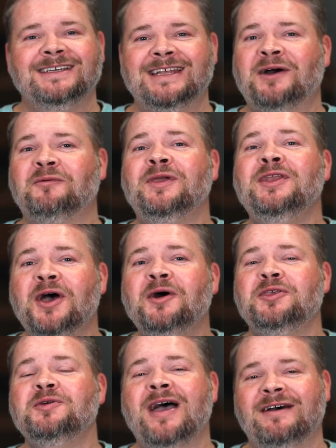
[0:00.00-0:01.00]
Now, we know
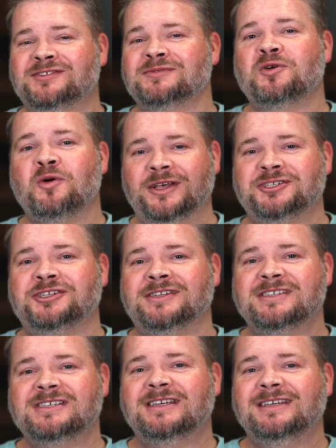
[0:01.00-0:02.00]
you have some
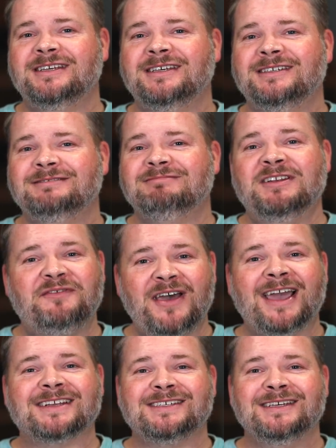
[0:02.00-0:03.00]
questions. In
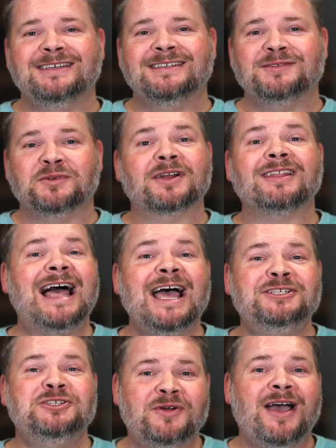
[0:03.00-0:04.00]
fact, we're
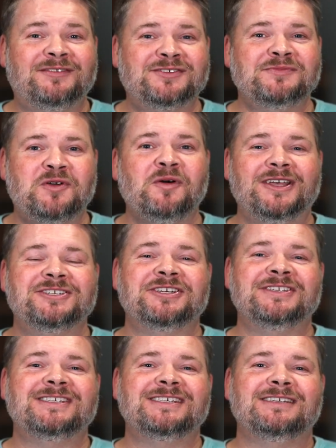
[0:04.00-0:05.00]
glad you have some
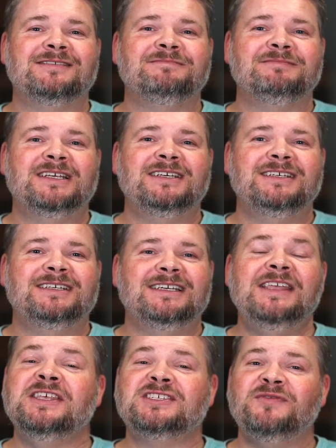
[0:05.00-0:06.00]
questions.
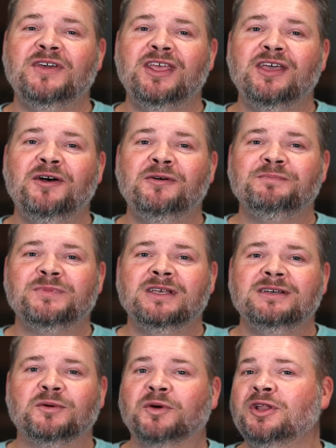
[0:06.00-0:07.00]
In this video,
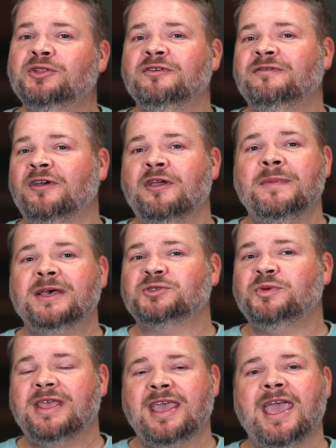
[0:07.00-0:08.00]
we're going to do the very
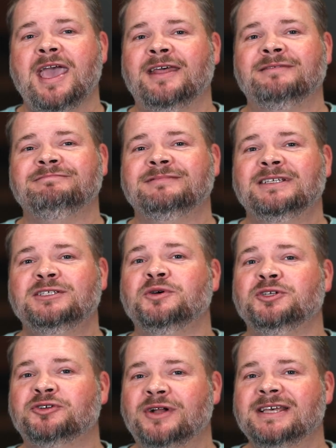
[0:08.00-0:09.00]
best we can to
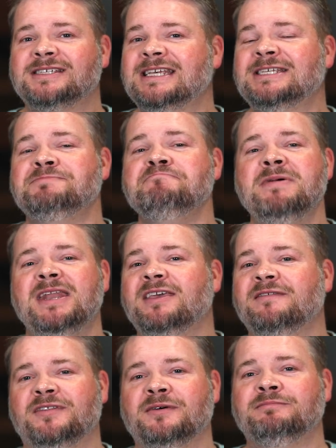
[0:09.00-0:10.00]
address as many
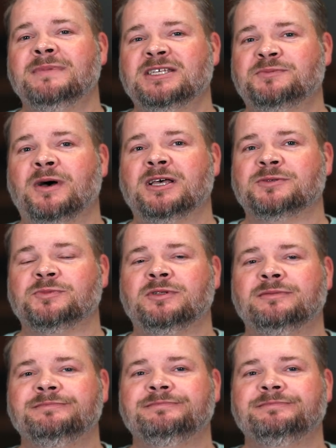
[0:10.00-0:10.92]
of them as possible.